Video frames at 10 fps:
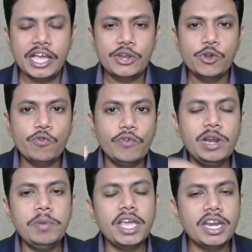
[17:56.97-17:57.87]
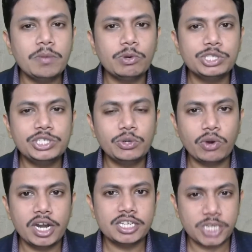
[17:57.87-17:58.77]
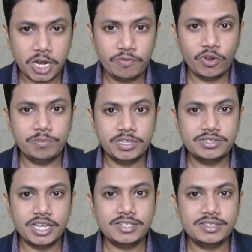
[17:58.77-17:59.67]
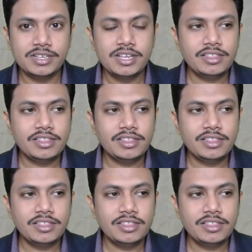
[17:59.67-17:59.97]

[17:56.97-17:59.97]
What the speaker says: you will be in a position to understand few of these things.